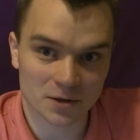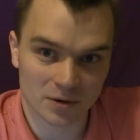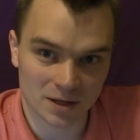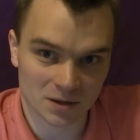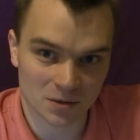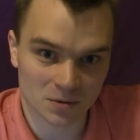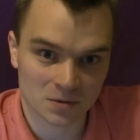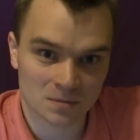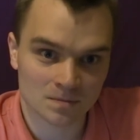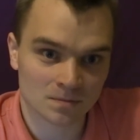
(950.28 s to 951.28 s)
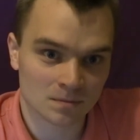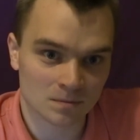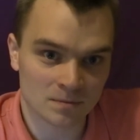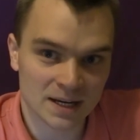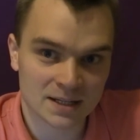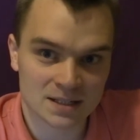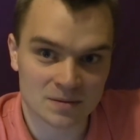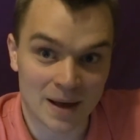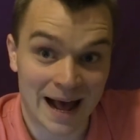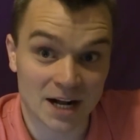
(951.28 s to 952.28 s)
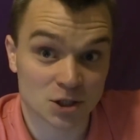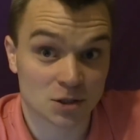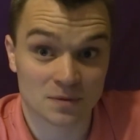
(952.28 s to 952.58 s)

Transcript: you can use. Mix and match